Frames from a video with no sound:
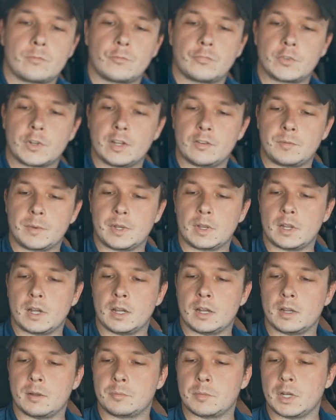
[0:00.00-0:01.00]
Forgive me,
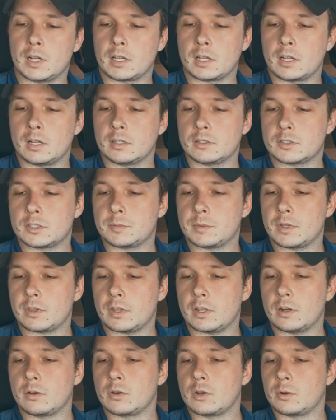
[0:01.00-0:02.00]
I'm not a gunsmith.
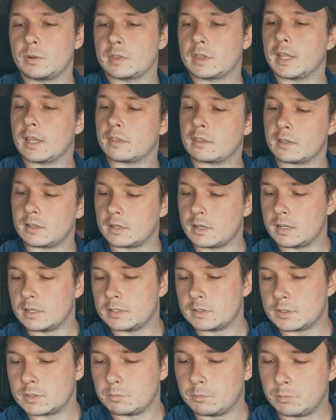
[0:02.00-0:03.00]
I don't know what that thing
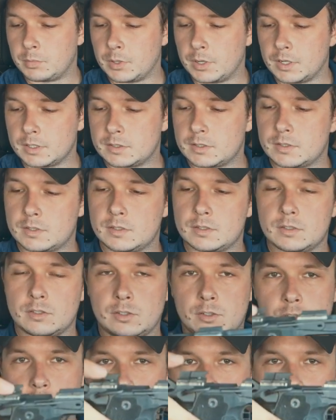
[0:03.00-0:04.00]
is, but
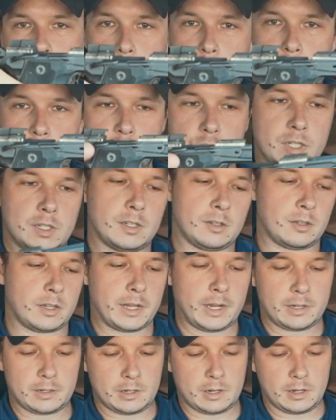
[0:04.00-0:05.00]
you just have to push that little
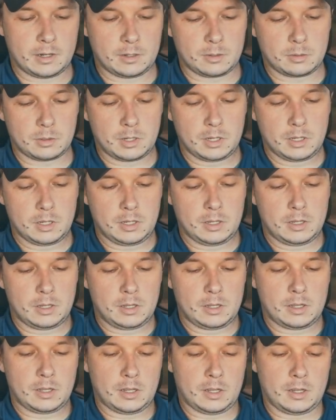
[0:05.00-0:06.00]
guy down
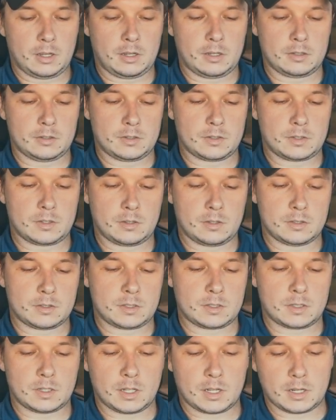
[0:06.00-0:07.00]
and the
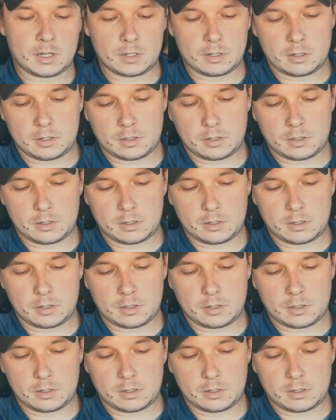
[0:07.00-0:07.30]
slide